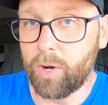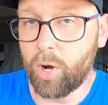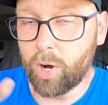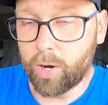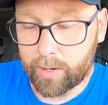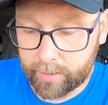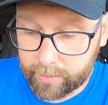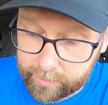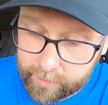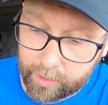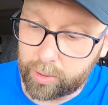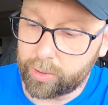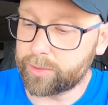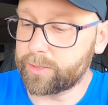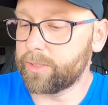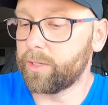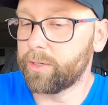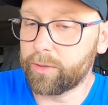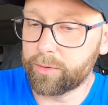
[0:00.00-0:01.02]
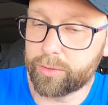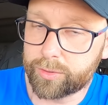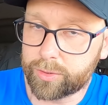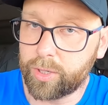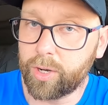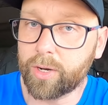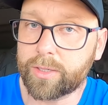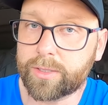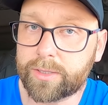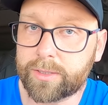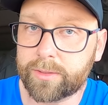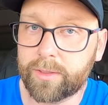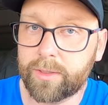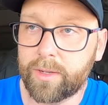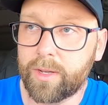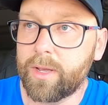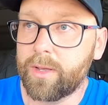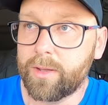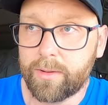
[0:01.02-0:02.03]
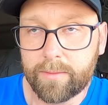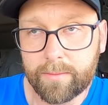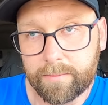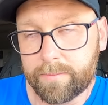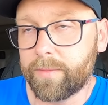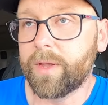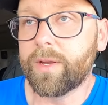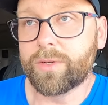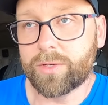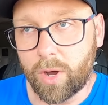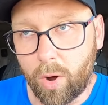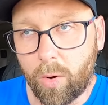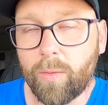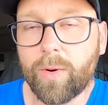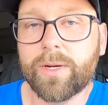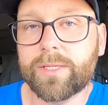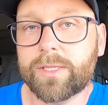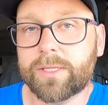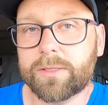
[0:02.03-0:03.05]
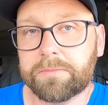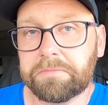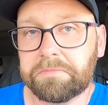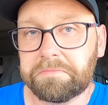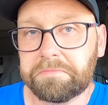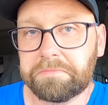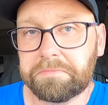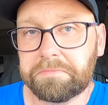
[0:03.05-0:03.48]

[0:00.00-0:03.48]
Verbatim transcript: hook that hooks onto those hooks. There's always